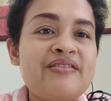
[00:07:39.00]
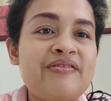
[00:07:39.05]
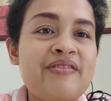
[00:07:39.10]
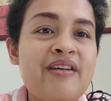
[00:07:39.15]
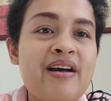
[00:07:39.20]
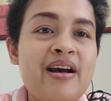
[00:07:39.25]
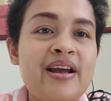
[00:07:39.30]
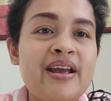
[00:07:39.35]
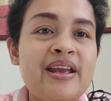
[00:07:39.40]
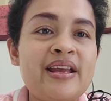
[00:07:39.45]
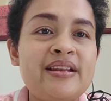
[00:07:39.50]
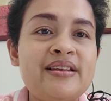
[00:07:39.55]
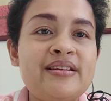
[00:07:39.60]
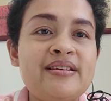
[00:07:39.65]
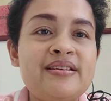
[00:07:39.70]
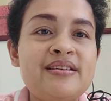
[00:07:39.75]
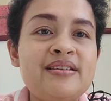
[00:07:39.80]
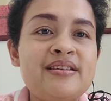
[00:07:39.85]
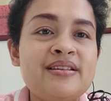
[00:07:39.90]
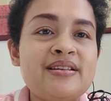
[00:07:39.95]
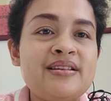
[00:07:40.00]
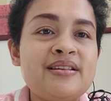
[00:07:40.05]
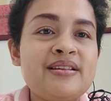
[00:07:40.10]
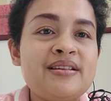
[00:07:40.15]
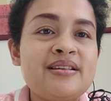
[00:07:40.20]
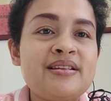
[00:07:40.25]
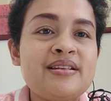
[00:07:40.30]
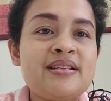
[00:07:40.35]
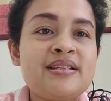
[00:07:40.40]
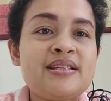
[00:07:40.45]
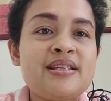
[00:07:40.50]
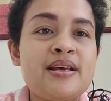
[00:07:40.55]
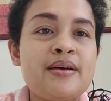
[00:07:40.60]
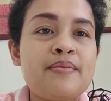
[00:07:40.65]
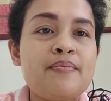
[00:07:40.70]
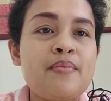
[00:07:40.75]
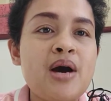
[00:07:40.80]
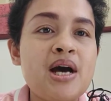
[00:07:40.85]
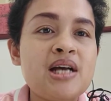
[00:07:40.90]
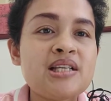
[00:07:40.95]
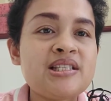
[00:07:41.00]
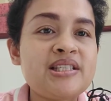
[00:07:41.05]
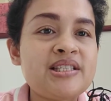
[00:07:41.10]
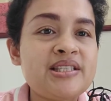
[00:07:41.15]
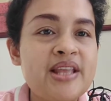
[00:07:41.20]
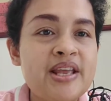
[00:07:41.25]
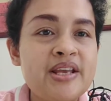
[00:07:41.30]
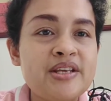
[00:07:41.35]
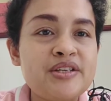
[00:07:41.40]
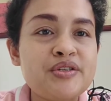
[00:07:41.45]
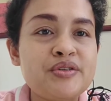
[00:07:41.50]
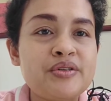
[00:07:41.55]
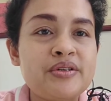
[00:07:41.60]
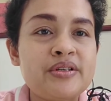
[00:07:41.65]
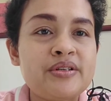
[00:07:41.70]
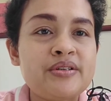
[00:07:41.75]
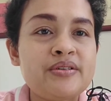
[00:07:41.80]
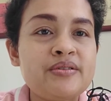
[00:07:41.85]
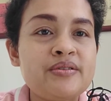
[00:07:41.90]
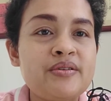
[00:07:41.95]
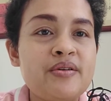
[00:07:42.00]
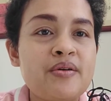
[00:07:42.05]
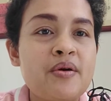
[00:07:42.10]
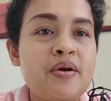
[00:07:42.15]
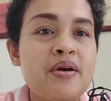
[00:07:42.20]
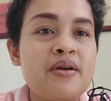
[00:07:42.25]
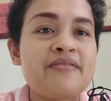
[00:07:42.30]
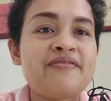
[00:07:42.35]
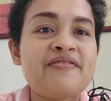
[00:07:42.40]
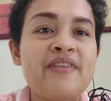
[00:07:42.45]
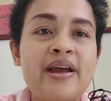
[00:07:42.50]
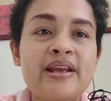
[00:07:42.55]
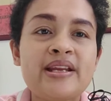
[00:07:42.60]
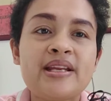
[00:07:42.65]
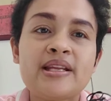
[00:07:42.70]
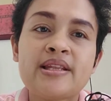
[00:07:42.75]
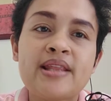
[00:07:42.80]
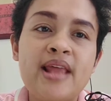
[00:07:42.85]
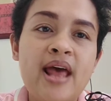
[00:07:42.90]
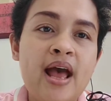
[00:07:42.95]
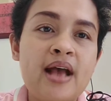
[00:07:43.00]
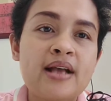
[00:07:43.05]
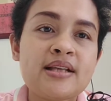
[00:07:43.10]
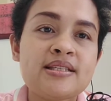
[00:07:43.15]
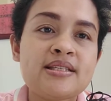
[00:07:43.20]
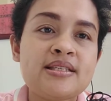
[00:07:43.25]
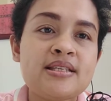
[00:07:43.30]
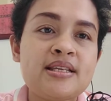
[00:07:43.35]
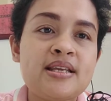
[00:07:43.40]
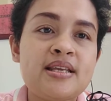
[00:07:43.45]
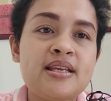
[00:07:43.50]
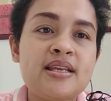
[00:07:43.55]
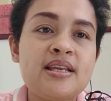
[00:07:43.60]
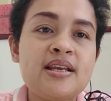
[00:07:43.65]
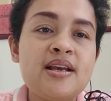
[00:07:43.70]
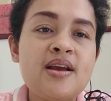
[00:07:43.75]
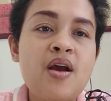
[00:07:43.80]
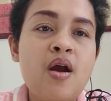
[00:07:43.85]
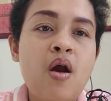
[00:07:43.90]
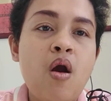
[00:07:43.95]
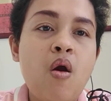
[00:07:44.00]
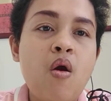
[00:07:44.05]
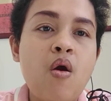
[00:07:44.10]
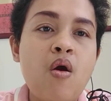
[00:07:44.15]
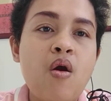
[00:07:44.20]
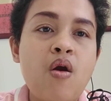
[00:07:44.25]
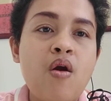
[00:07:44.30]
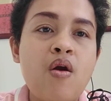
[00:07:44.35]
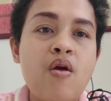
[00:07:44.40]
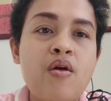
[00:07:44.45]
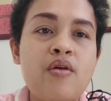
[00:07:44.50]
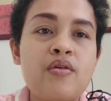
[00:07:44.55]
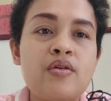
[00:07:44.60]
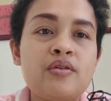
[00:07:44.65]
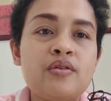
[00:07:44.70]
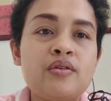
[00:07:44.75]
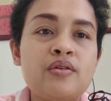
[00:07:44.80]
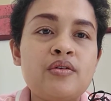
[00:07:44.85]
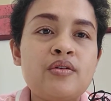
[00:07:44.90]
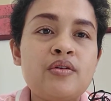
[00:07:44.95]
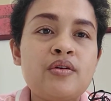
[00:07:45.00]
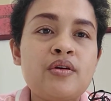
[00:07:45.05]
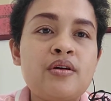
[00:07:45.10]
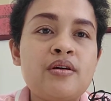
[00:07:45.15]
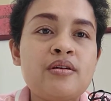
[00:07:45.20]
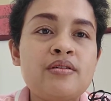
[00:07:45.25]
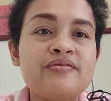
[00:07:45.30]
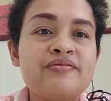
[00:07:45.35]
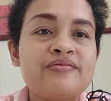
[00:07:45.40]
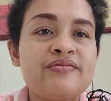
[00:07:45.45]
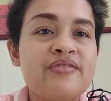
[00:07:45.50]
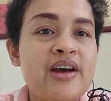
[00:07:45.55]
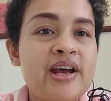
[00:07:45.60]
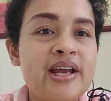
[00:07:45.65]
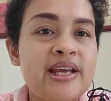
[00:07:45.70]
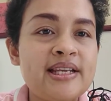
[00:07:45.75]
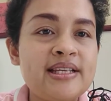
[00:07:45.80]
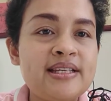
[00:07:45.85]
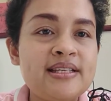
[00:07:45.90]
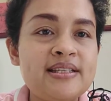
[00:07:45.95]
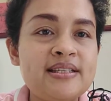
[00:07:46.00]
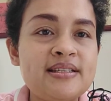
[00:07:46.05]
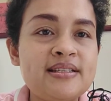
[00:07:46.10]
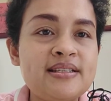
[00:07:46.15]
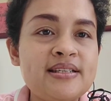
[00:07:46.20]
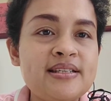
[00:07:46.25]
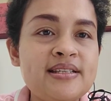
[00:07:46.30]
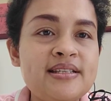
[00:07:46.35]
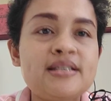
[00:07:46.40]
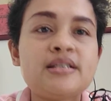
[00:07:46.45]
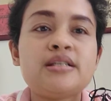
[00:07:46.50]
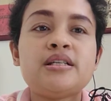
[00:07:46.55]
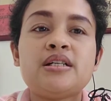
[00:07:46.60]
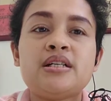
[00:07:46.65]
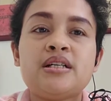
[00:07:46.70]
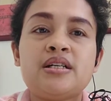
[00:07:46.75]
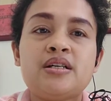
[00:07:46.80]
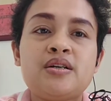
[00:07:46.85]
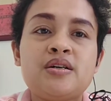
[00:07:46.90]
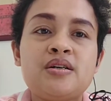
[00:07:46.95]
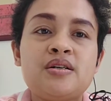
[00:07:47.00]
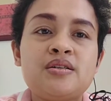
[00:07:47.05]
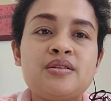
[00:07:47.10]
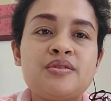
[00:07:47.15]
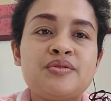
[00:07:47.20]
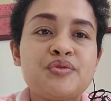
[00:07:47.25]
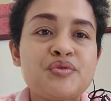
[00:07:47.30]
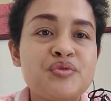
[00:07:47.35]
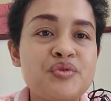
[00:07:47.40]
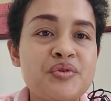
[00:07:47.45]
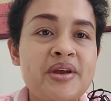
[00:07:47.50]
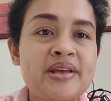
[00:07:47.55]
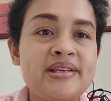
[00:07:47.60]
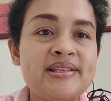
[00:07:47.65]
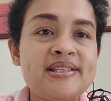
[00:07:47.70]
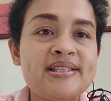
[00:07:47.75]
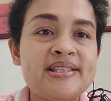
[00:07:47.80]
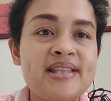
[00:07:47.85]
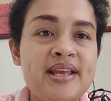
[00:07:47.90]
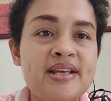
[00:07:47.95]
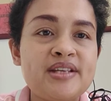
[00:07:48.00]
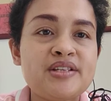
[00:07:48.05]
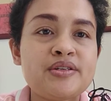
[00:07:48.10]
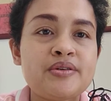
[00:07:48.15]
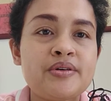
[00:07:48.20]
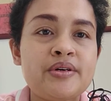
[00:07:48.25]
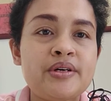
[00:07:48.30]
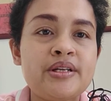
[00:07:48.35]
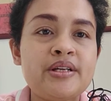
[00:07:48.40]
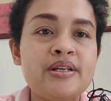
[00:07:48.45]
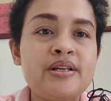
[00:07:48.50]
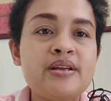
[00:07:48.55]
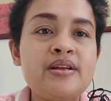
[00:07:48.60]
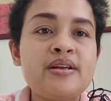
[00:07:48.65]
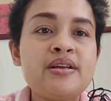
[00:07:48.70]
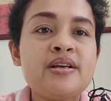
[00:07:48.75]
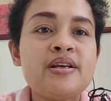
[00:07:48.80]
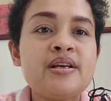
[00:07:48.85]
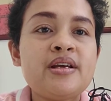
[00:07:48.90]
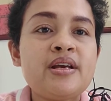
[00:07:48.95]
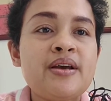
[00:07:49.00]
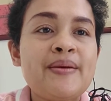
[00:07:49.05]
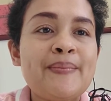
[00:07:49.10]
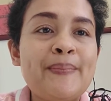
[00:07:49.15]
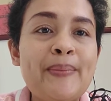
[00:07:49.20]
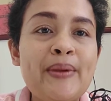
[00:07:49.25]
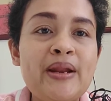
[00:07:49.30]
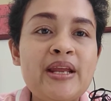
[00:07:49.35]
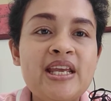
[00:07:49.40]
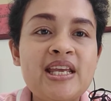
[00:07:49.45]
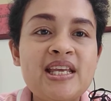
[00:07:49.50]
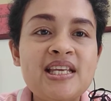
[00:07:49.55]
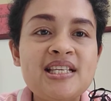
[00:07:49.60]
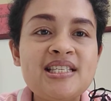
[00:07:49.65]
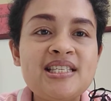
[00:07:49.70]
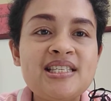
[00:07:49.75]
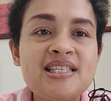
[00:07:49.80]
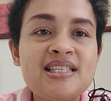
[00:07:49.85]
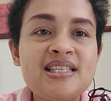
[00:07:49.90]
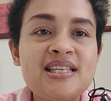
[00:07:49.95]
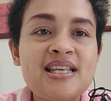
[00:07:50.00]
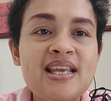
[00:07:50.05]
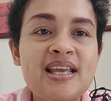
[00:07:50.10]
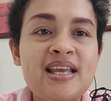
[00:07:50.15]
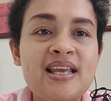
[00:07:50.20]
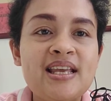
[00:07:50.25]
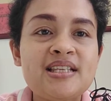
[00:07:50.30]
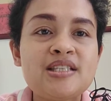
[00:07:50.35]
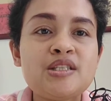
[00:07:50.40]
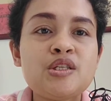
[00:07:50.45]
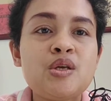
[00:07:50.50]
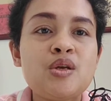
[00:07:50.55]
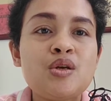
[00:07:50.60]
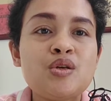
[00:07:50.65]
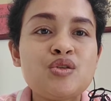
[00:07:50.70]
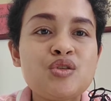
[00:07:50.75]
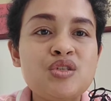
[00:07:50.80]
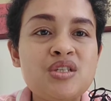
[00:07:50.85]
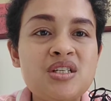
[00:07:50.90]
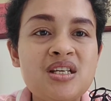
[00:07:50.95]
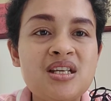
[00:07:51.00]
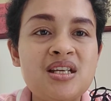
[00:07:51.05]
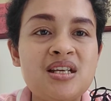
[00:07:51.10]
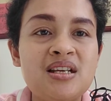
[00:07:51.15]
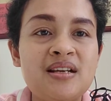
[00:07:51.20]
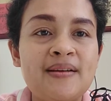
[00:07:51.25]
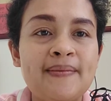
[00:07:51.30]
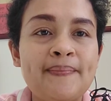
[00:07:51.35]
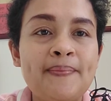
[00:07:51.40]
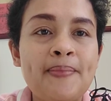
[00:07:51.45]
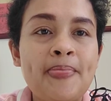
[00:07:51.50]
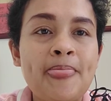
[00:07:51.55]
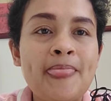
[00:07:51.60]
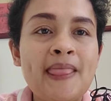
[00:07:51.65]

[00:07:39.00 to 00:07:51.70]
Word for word: find the bus station or find the taxi or find the train station. Please is Ching.